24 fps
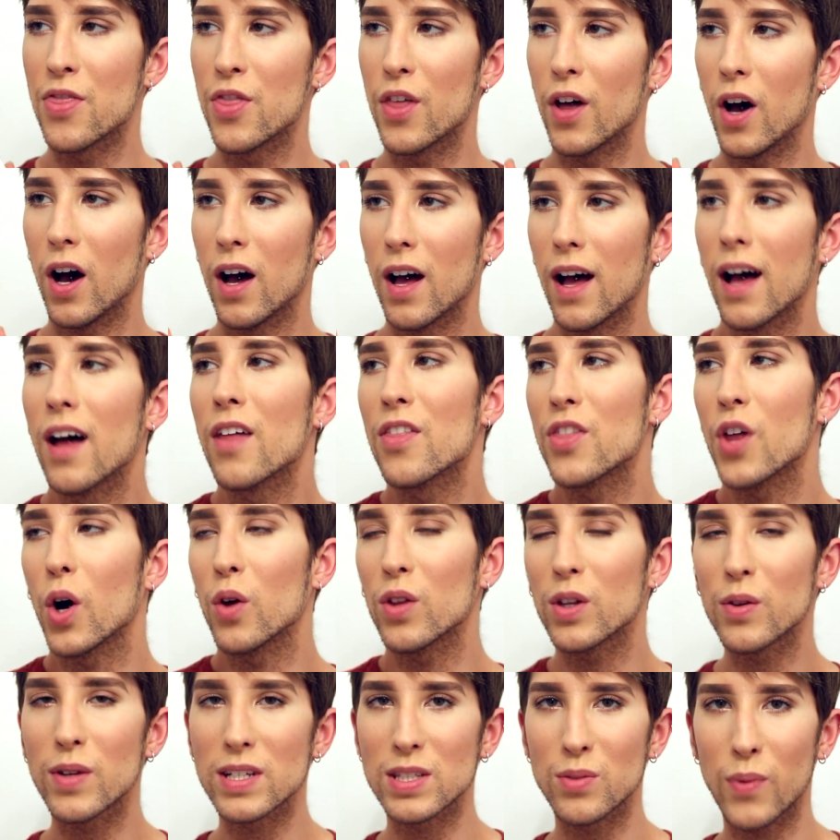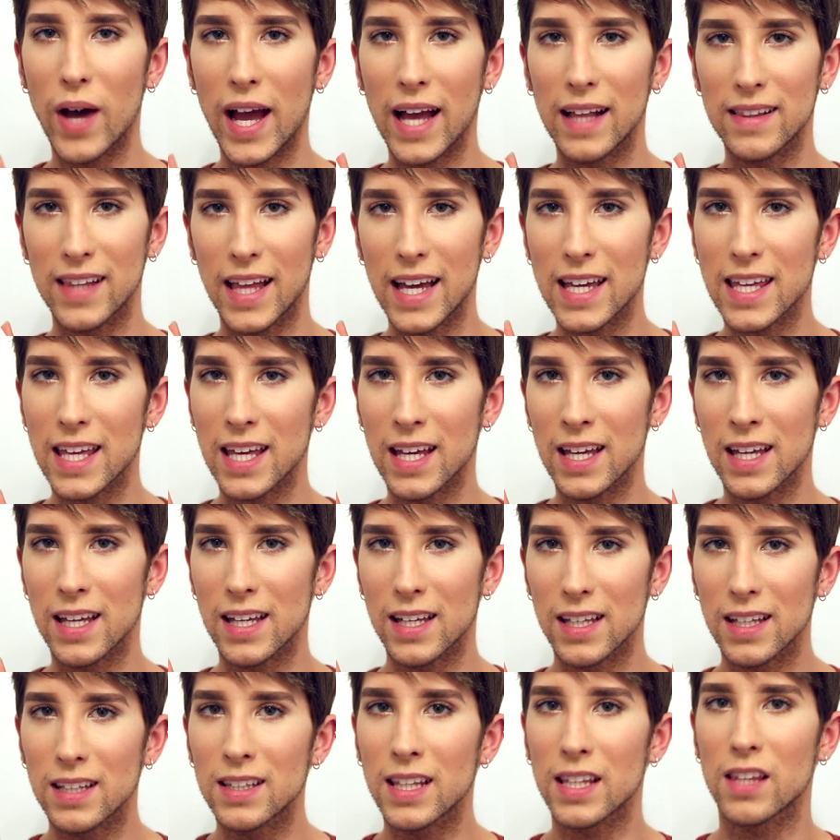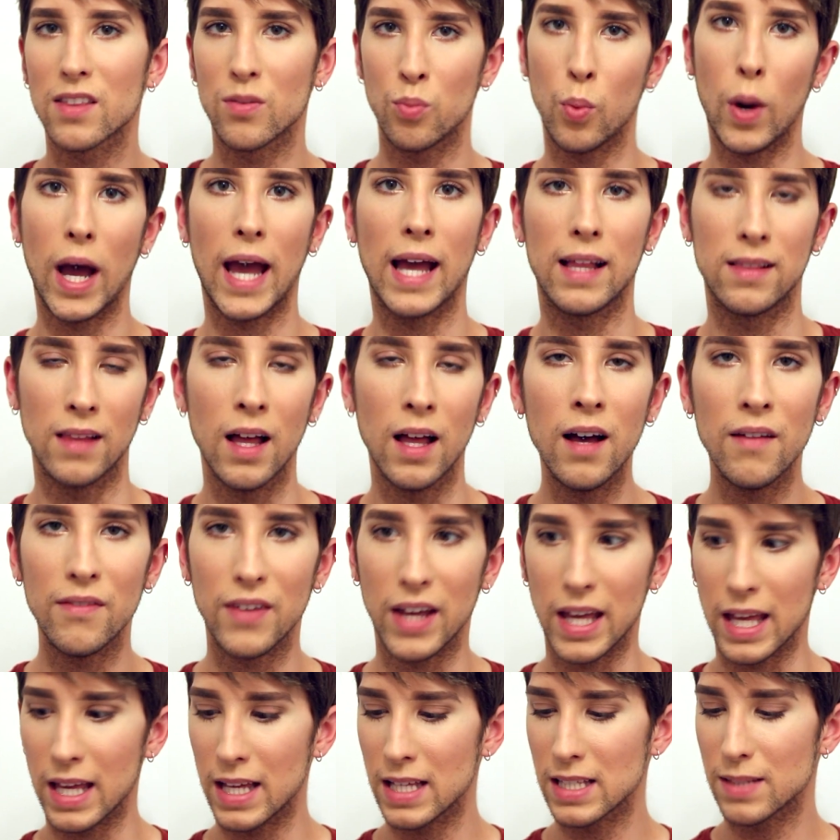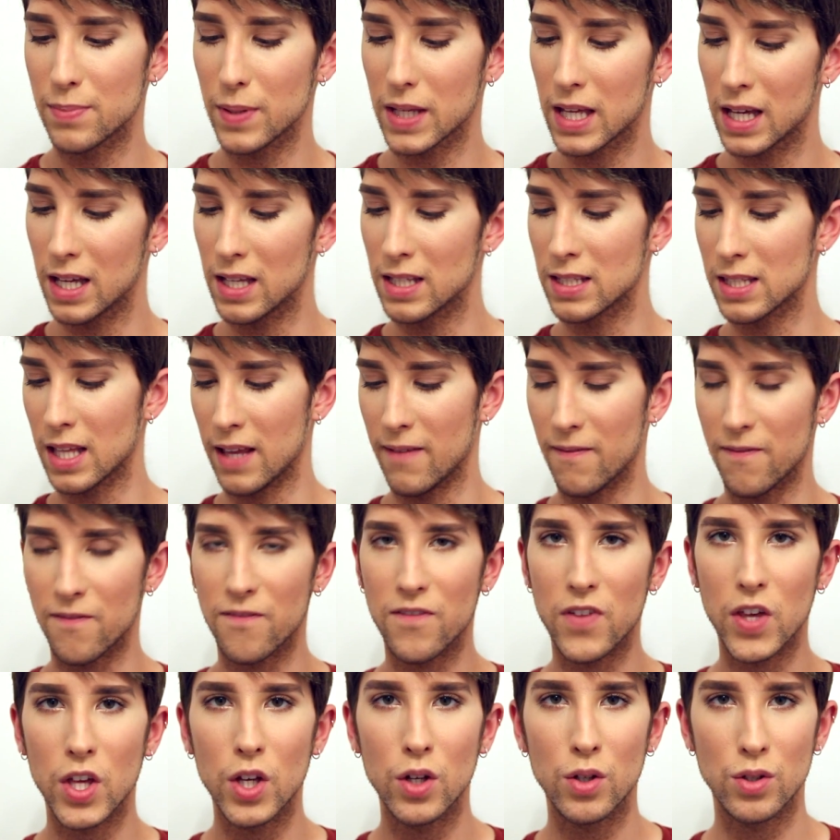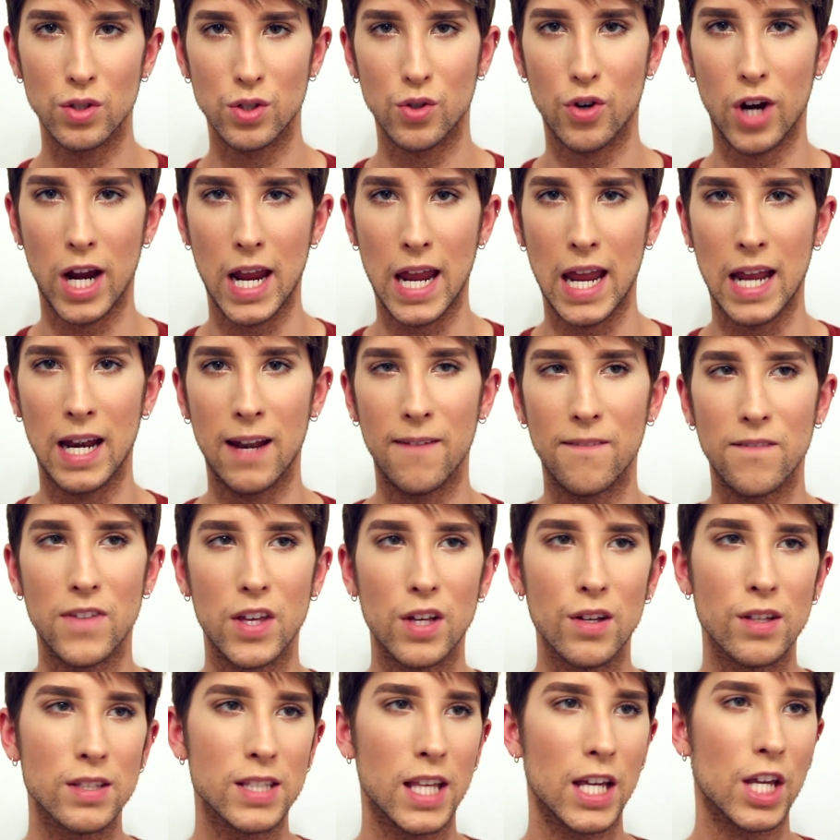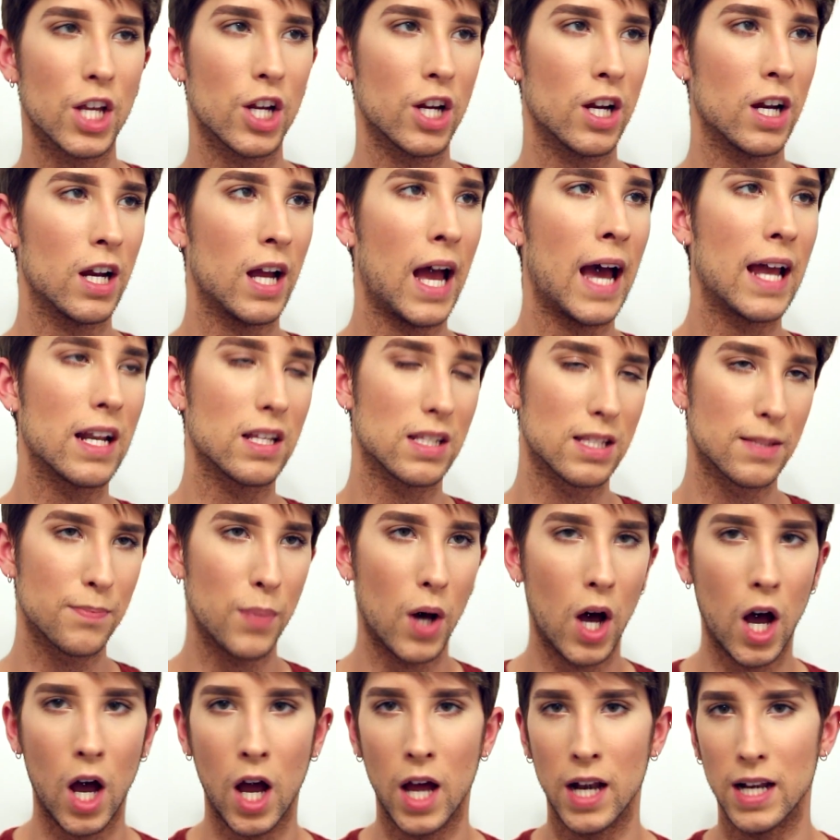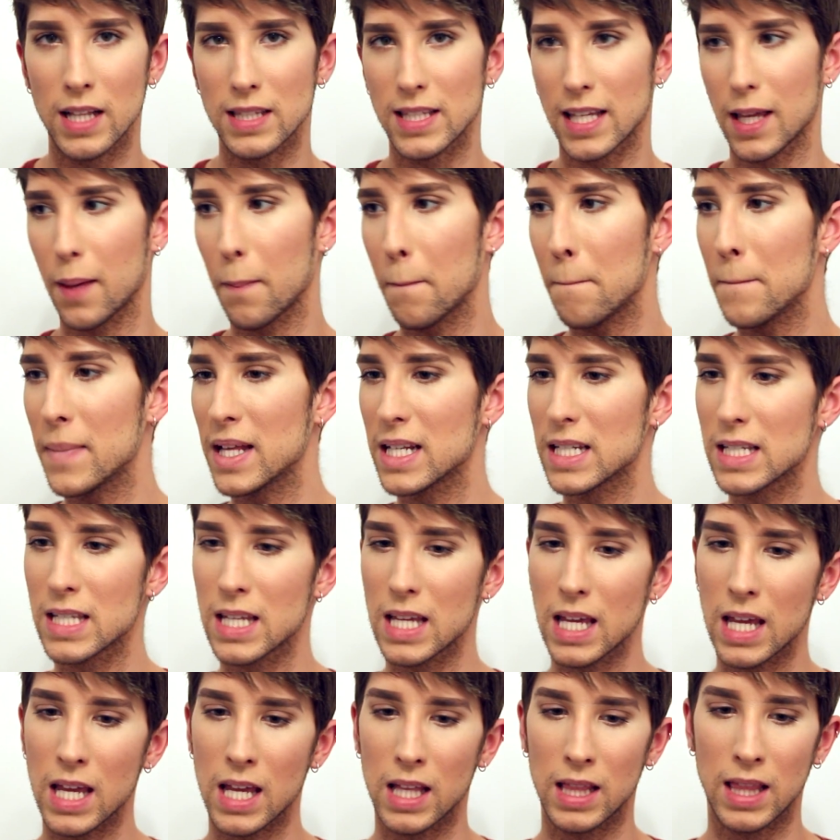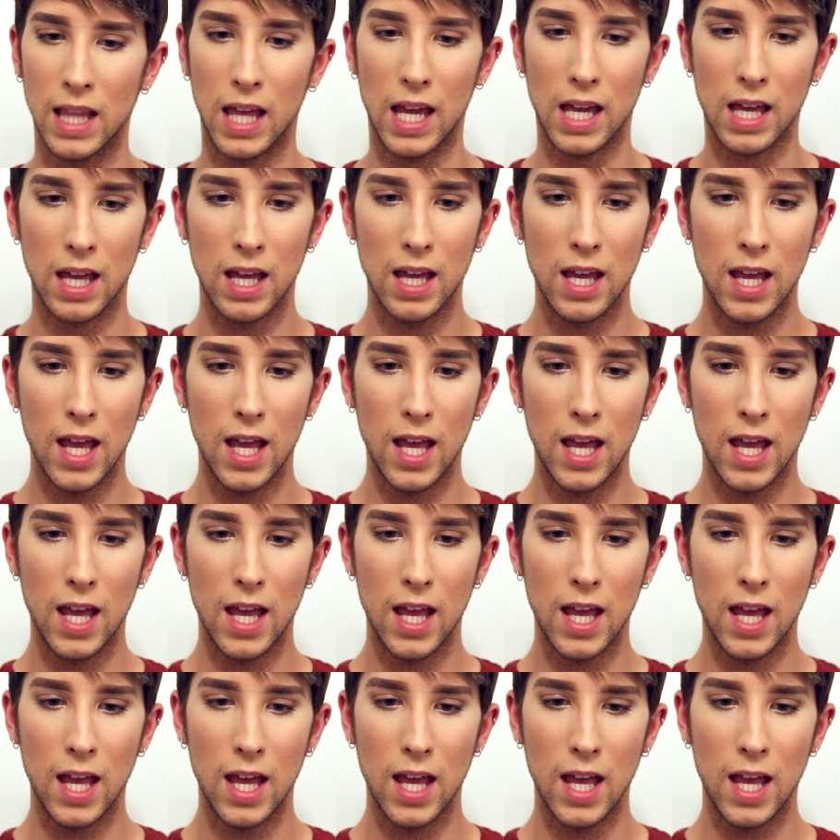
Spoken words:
the only reason why I like it, like why I love it, is because it feels great, and it feels like you're at a spa, and it's like minty and like